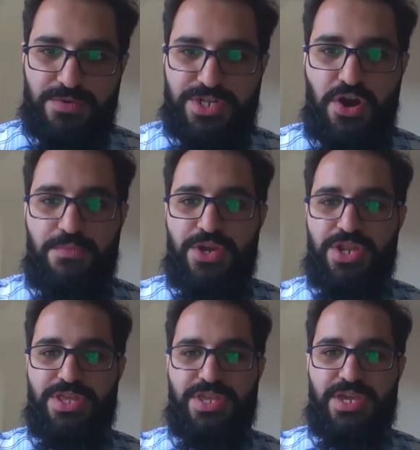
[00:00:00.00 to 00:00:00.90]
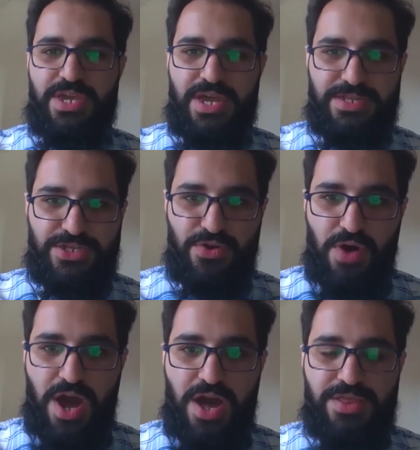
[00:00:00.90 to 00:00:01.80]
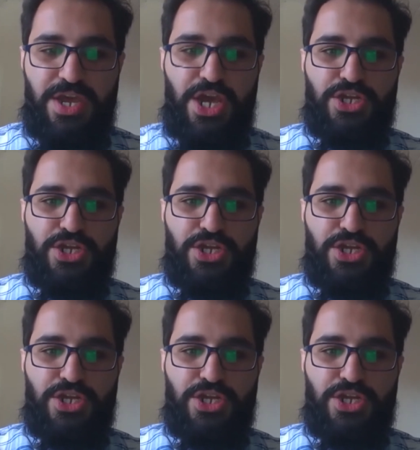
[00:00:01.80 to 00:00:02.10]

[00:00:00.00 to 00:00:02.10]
community, and so on,